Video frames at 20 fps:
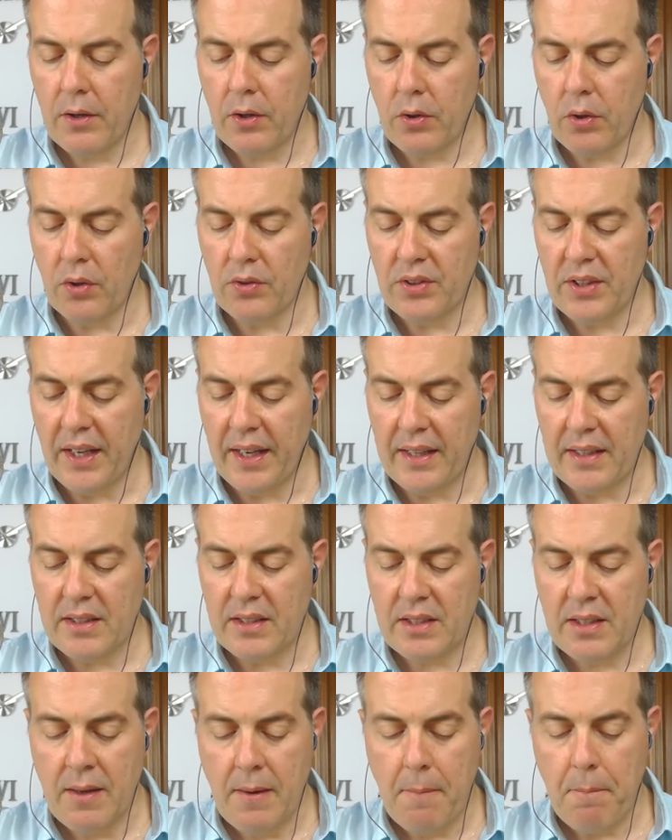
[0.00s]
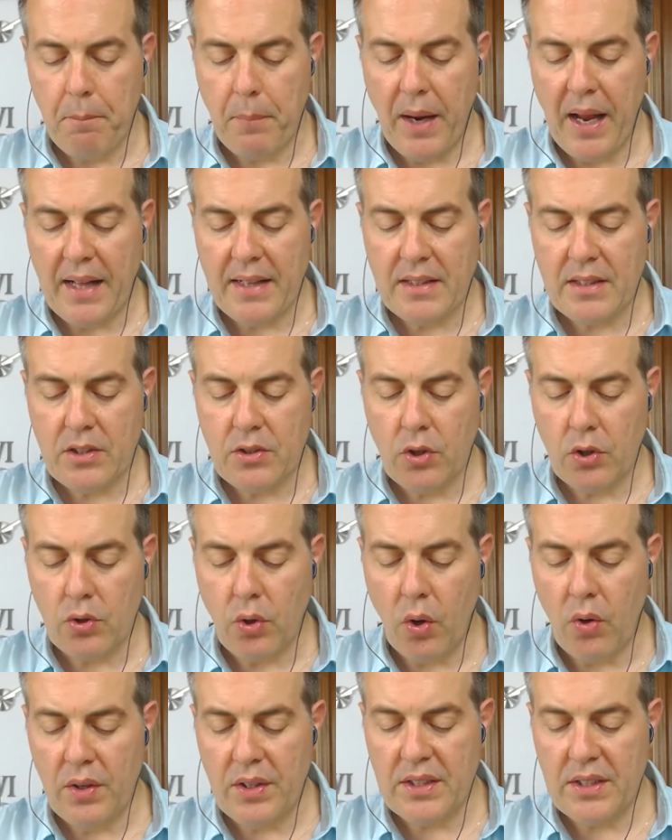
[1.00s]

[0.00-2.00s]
contents, plants not only